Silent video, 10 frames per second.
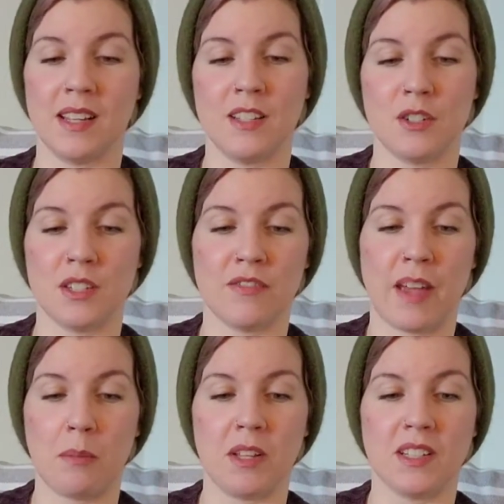It's just
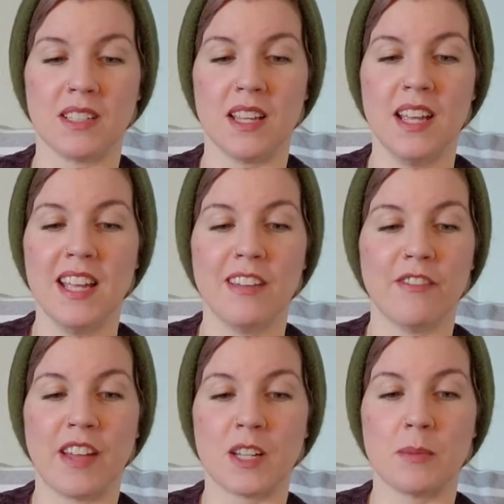fabulous. In
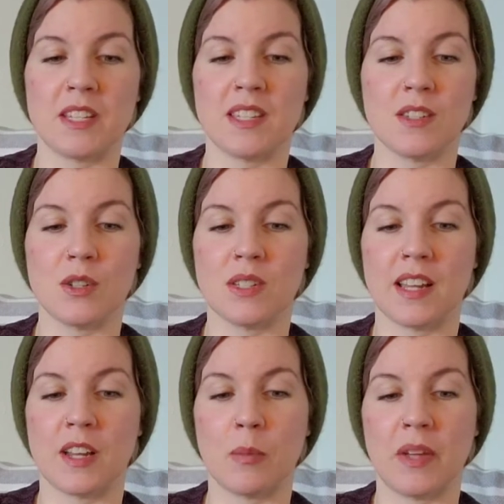fact, my sister
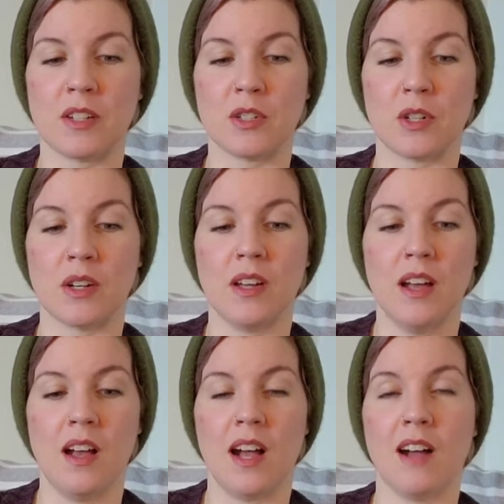sent a picture
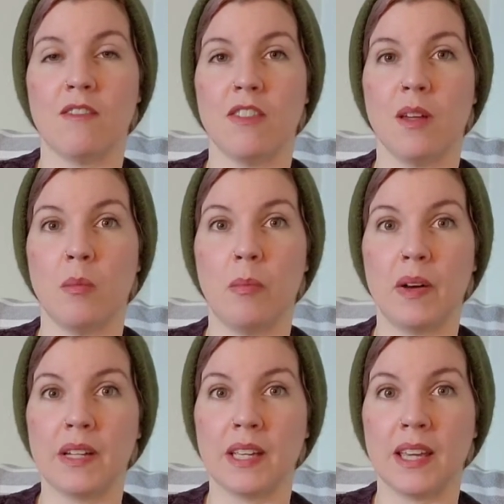of the
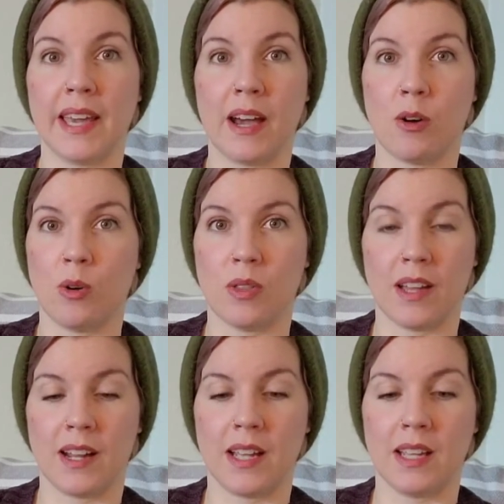bunny cowl
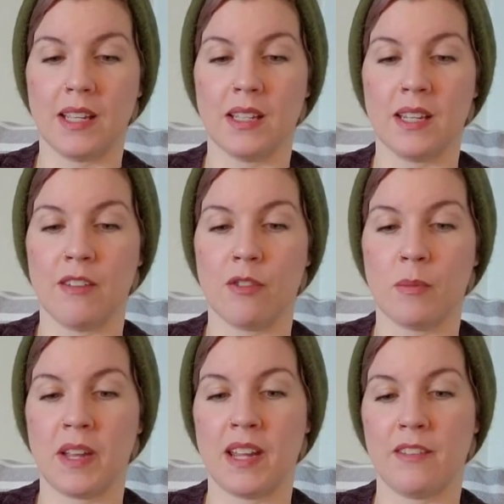that I knit for
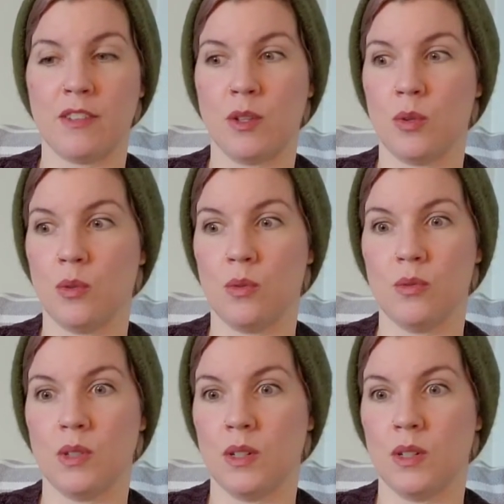my nephew